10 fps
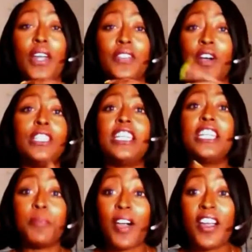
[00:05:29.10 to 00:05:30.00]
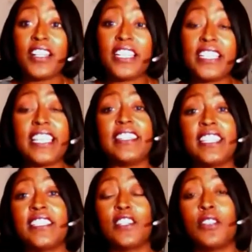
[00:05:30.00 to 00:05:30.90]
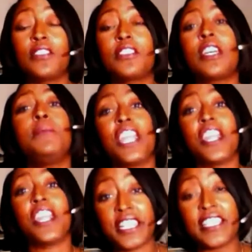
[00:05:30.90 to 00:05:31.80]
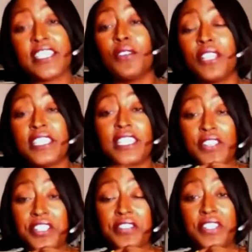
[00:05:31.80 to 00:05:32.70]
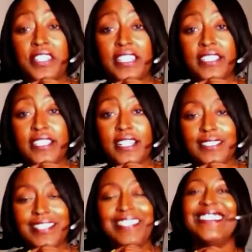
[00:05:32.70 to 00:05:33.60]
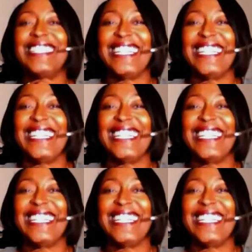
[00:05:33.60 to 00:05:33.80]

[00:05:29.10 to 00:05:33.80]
you know, the only good part is that there's going to some charity is going to get $750,000.